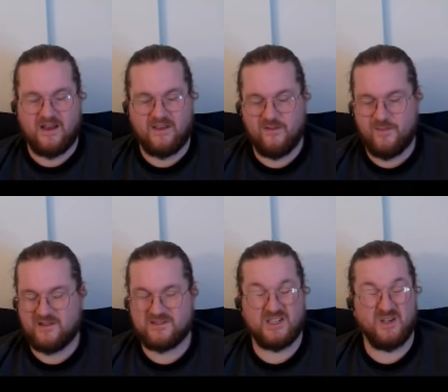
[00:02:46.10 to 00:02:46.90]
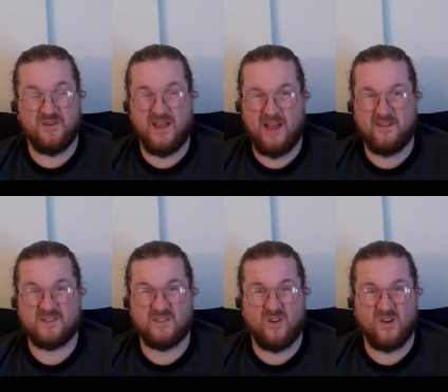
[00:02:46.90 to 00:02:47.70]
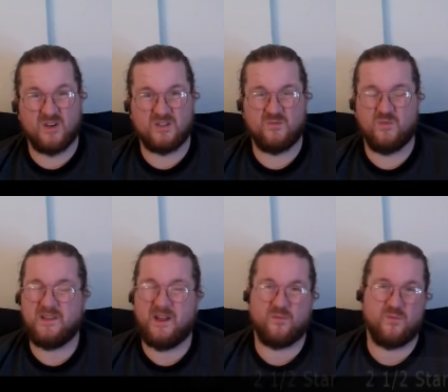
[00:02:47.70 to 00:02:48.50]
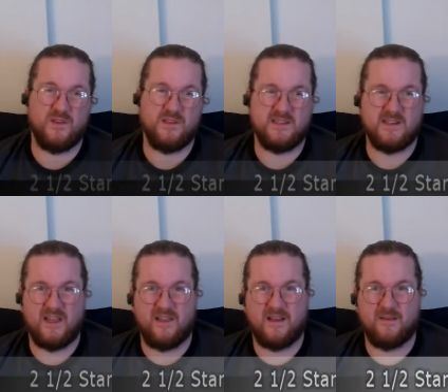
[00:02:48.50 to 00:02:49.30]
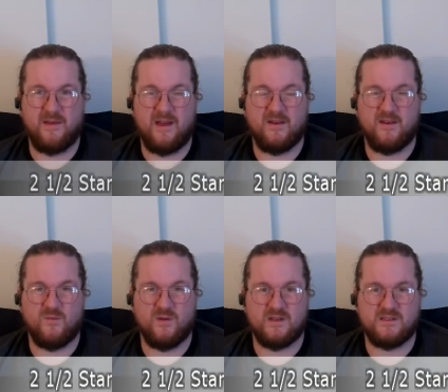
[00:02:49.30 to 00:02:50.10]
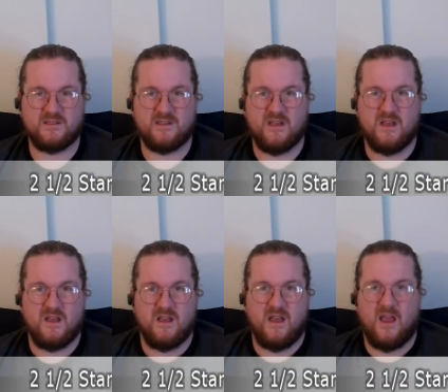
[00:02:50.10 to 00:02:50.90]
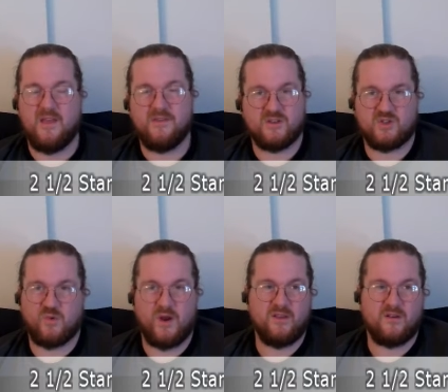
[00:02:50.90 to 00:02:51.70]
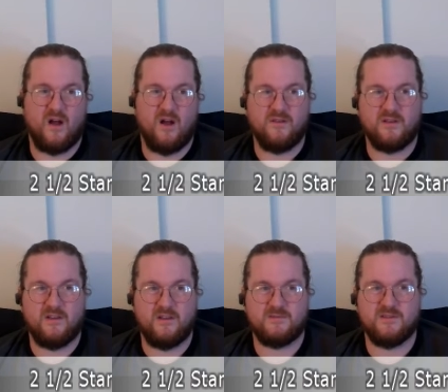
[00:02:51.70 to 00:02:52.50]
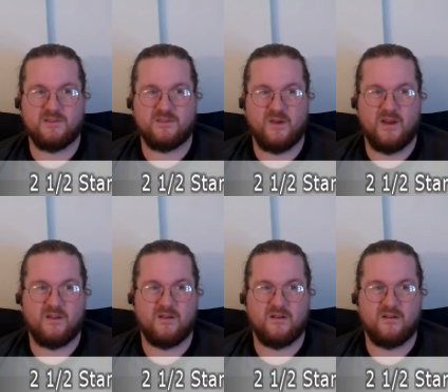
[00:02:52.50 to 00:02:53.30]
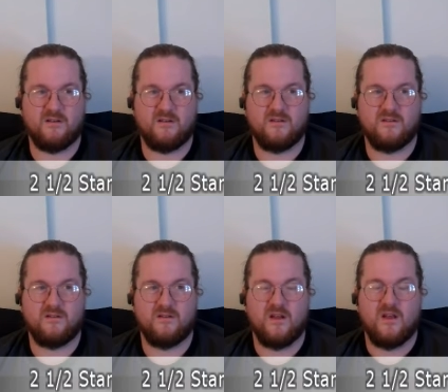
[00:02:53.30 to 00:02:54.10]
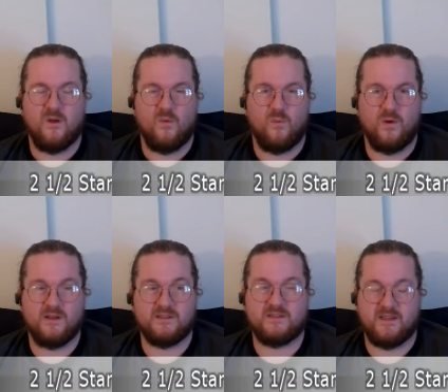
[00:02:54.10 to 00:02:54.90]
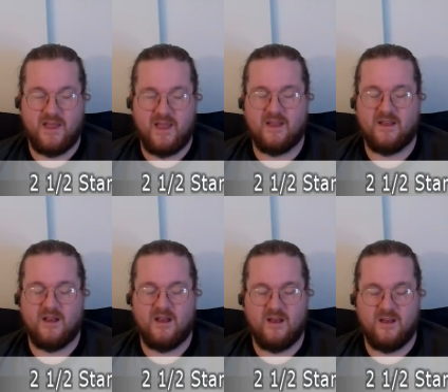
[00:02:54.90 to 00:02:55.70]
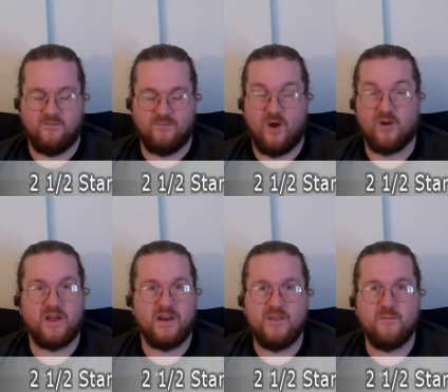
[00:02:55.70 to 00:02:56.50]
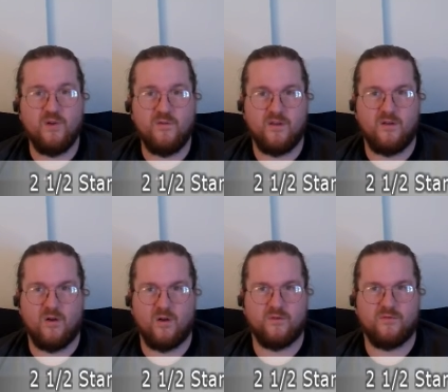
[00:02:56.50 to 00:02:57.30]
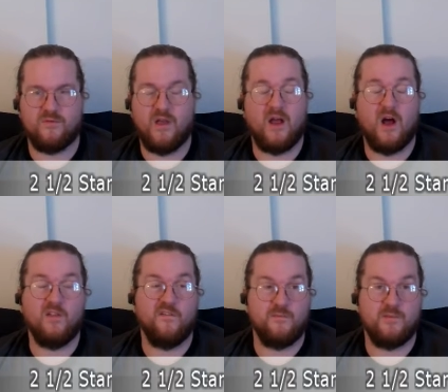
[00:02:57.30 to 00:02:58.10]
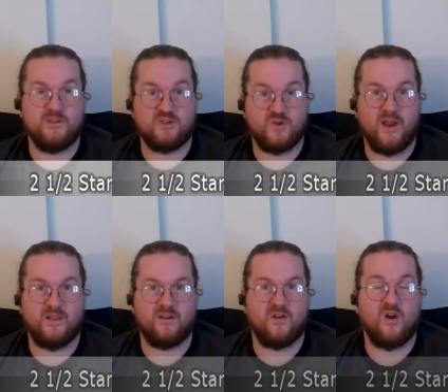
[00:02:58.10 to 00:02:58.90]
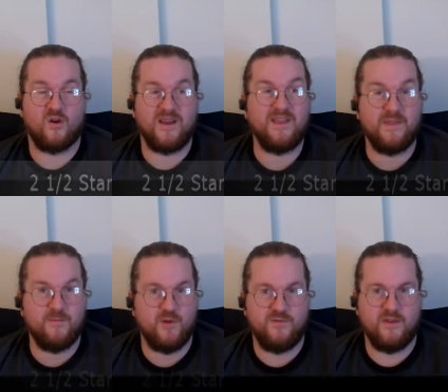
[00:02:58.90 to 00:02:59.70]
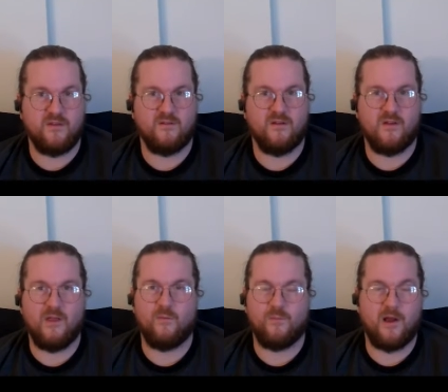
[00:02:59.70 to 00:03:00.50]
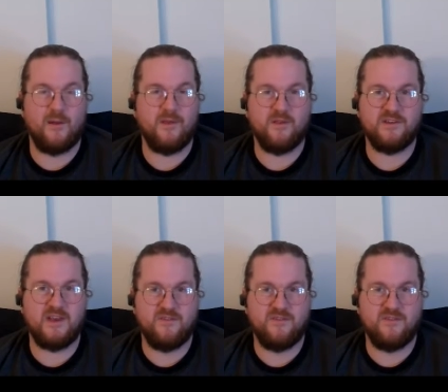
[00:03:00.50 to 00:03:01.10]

I give it about two and a half stars. One thing I really did not like about it was in the trailer, all the clips in the trailer was that um, are not in the movie, or not all of them in the trailer are in the movie. It will probably be on the